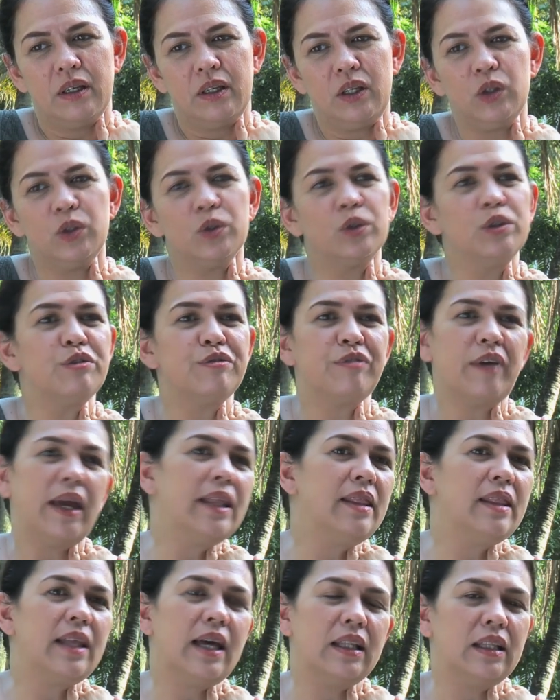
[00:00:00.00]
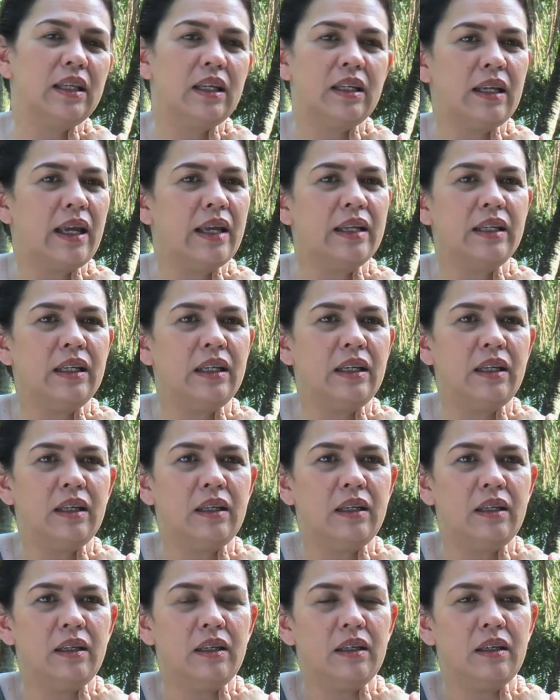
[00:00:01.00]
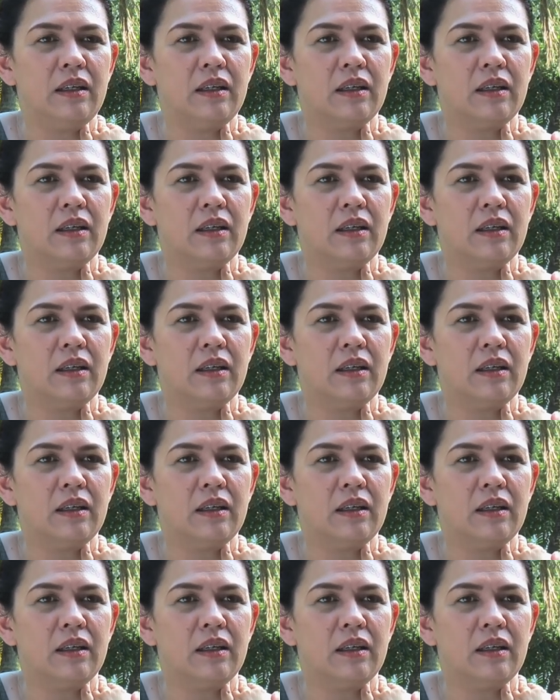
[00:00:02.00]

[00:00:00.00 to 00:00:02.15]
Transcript: You don't find that in any